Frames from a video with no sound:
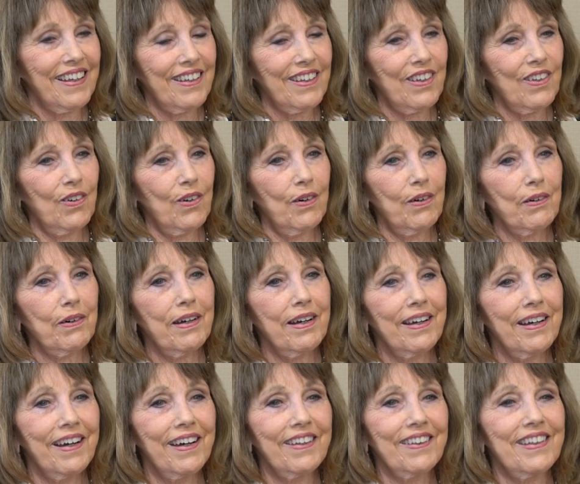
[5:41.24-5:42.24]
You know,
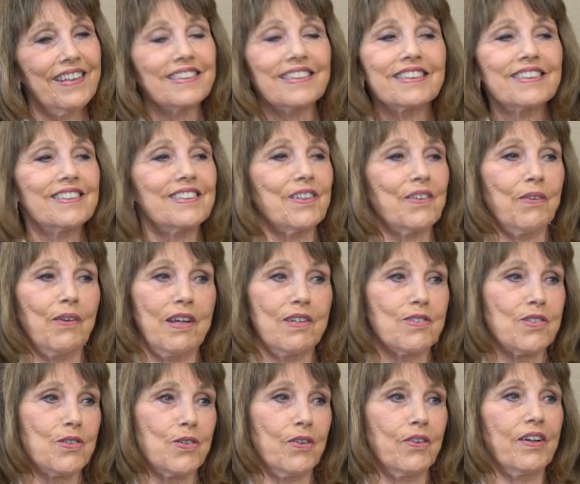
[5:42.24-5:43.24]
this is a
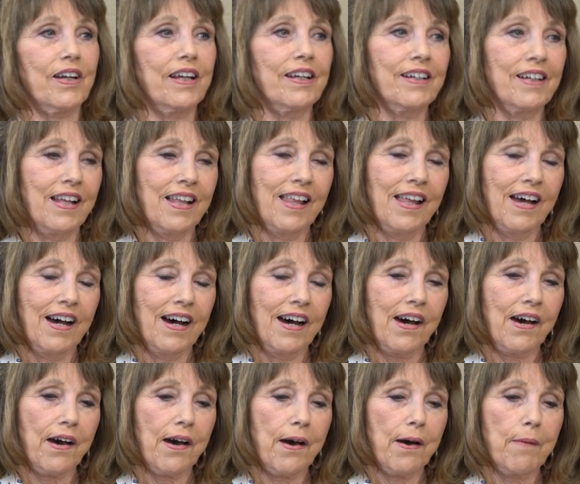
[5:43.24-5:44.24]
great story.
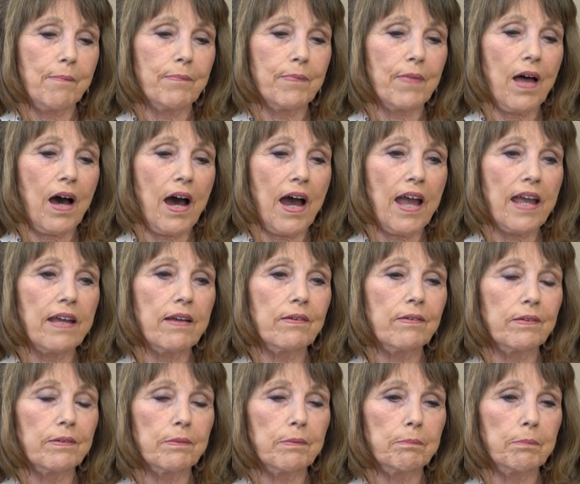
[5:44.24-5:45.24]
I
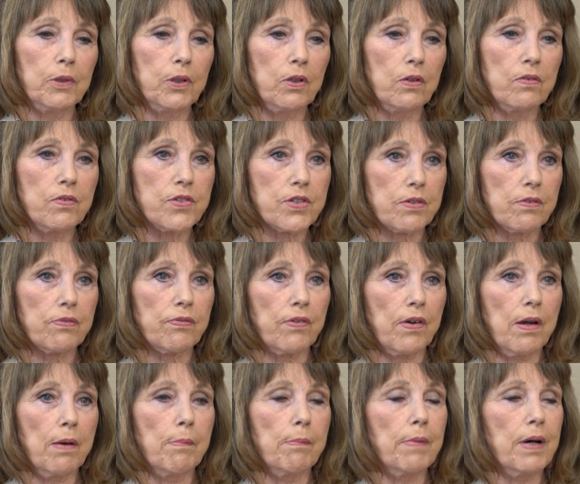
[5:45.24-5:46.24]
moved
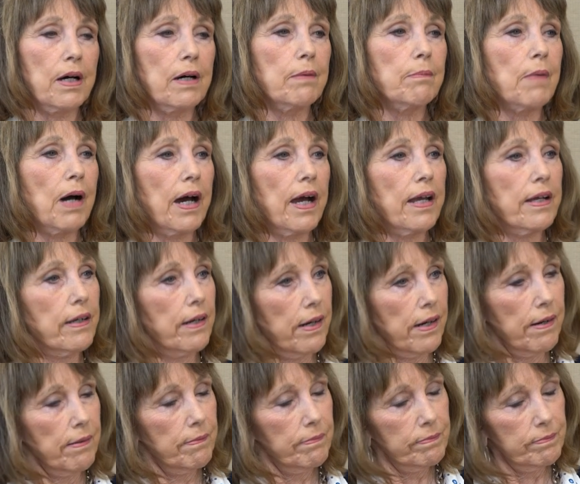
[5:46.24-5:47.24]
from my
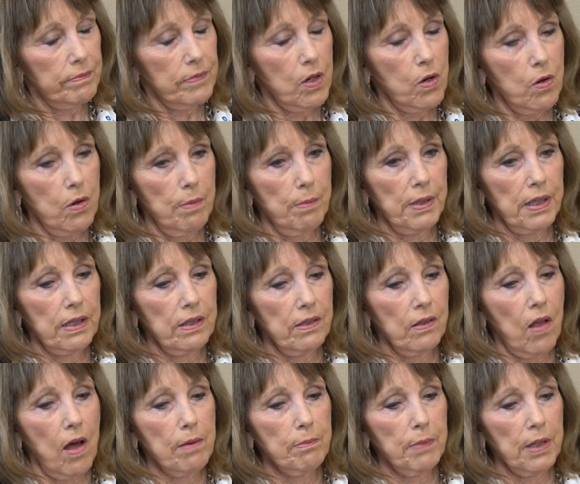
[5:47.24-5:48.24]
home in
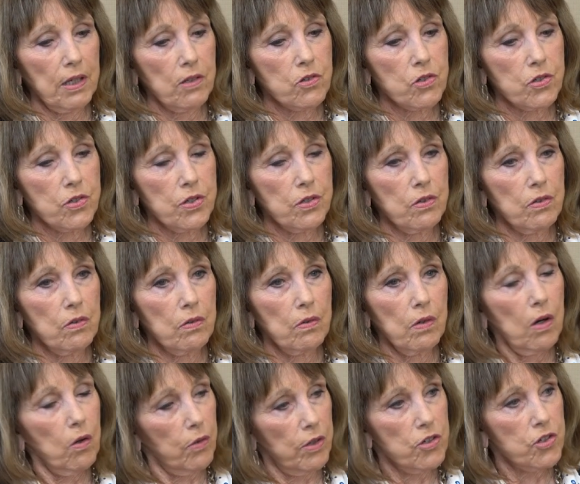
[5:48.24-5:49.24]
Long Beach to
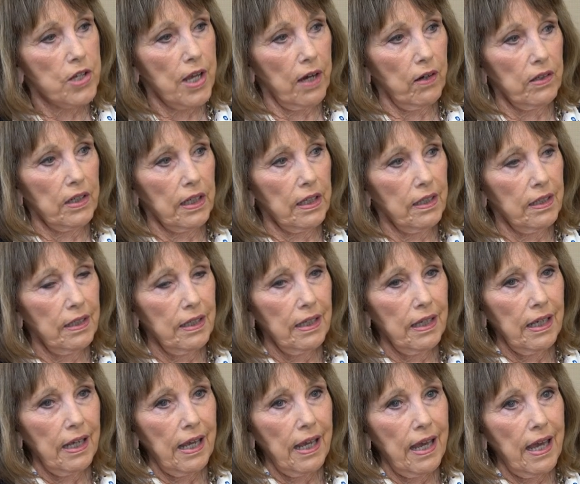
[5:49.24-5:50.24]
Orange County,
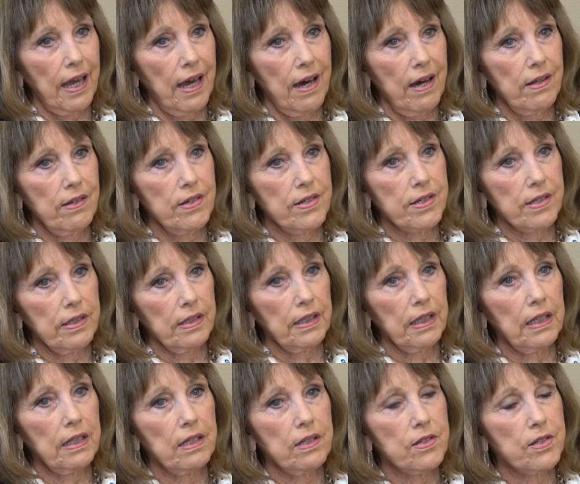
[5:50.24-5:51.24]
and
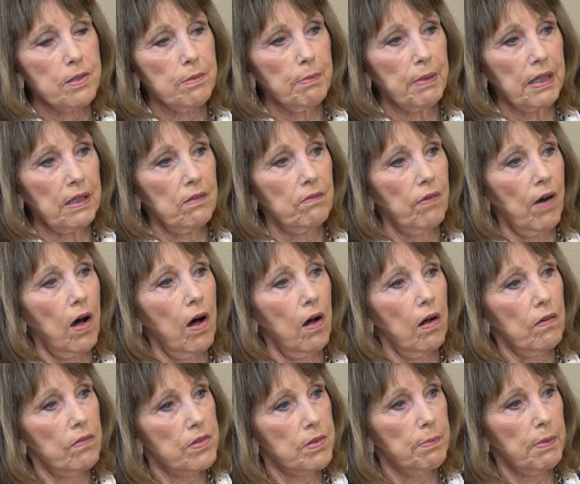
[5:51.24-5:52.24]
needed to be
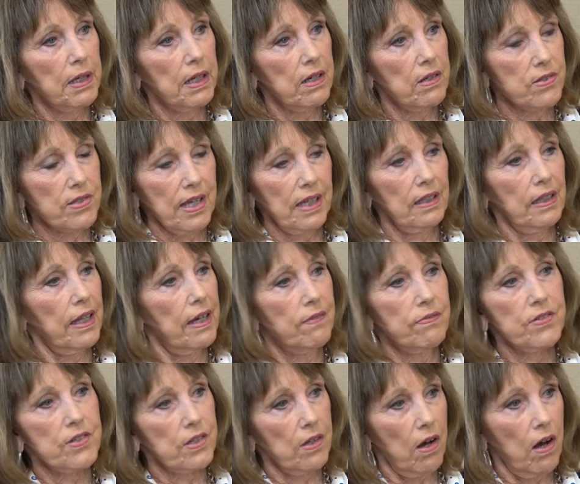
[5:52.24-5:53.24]
involved because I
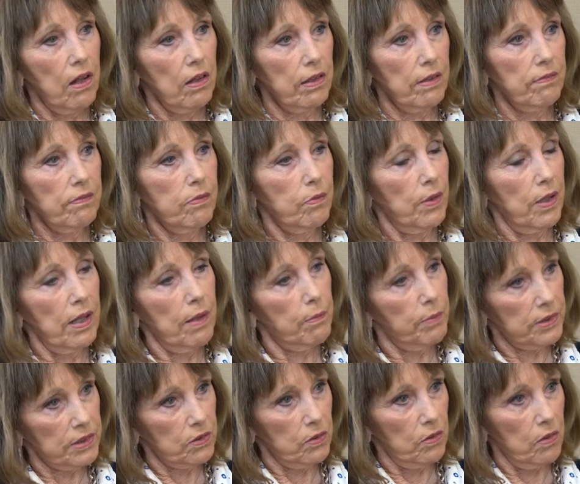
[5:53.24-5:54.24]
left all of, well, I
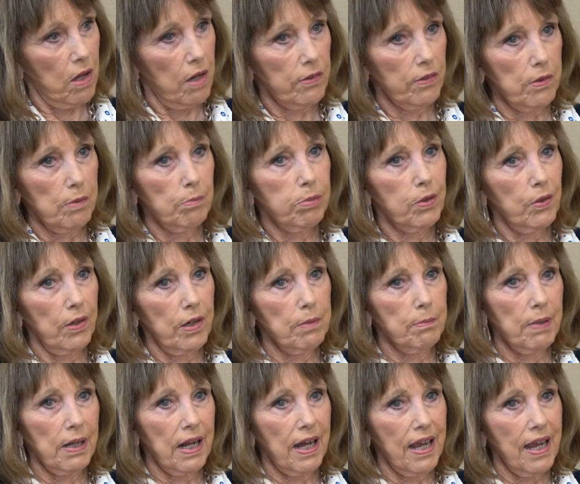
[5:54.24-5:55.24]
was no longer employed,
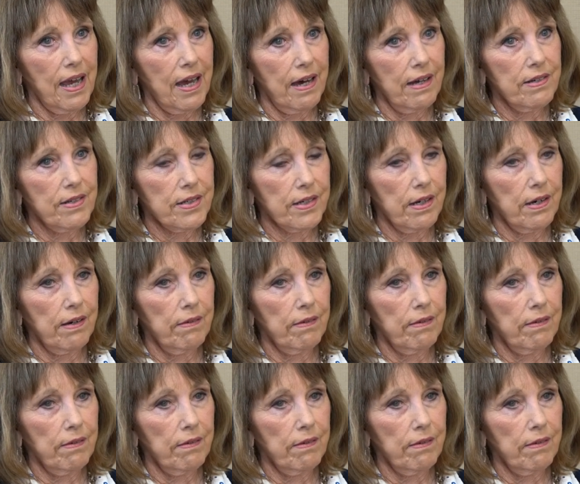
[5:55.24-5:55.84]
but I had,